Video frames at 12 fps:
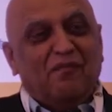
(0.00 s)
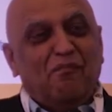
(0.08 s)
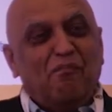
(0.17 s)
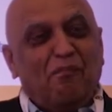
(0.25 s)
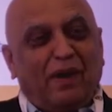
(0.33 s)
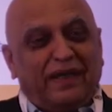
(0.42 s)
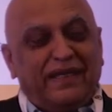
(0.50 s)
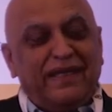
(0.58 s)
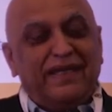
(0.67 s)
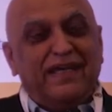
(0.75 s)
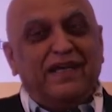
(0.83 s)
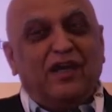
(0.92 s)

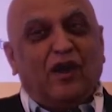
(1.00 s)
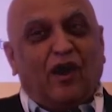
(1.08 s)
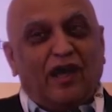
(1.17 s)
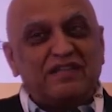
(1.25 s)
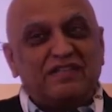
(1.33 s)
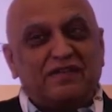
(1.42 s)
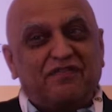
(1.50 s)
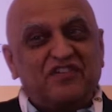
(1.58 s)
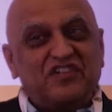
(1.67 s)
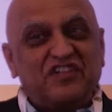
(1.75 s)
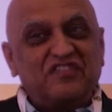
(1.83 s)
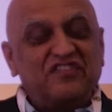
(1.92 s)
Money in cost
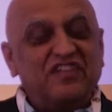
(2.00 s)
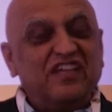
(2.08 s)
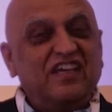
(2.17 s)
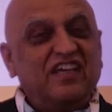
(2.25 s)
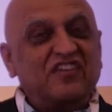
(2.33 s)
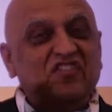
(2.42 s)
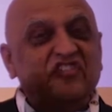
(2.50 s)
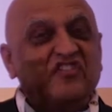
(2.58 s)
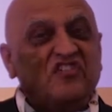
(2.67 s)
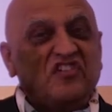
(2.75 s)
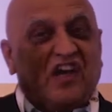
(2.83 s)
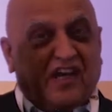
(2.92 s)
efficiency
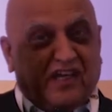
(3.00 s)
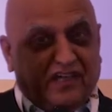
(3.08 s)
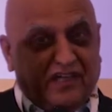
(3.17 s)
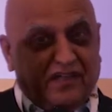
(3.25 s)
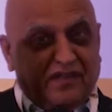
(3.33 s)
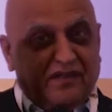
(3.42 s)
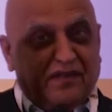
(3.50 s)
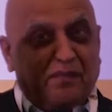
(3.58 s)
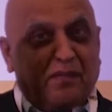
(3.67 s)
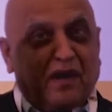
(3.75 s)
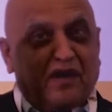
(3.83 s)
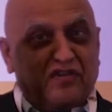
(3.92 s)
is tiny. The
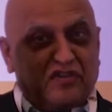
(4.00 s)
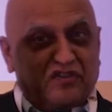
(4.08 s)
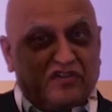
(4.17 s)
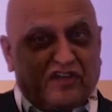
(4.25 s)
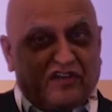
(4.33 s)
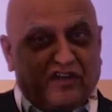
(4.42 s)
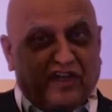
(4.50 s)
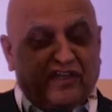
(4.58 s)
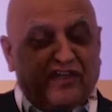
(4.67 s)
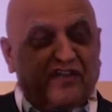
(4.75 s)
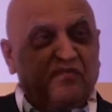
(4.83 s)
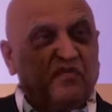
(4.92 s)
margins are tiny.